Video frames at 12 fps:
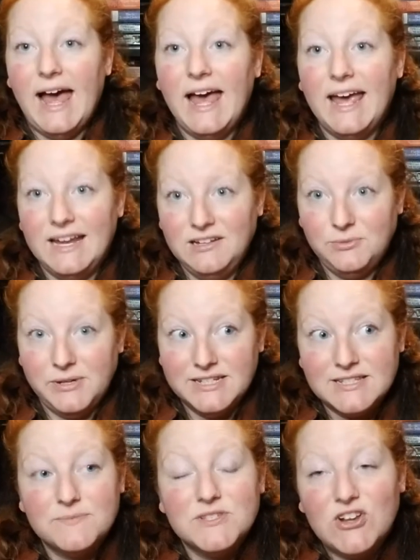
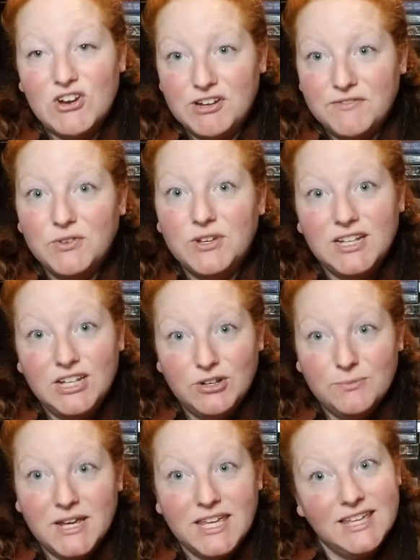anyways, I'm sorry if you can hear
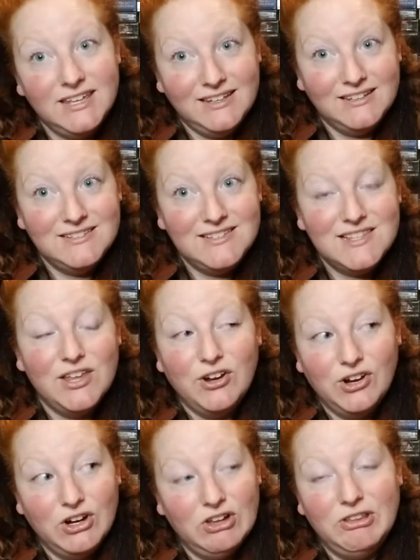my kids.
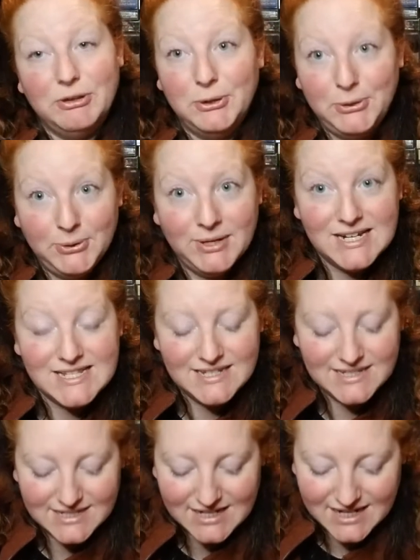They're a little crazy
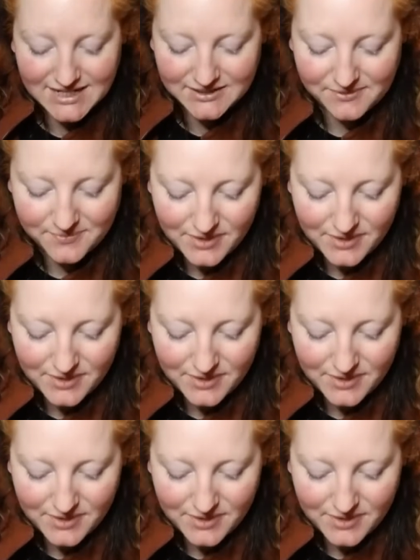tonight.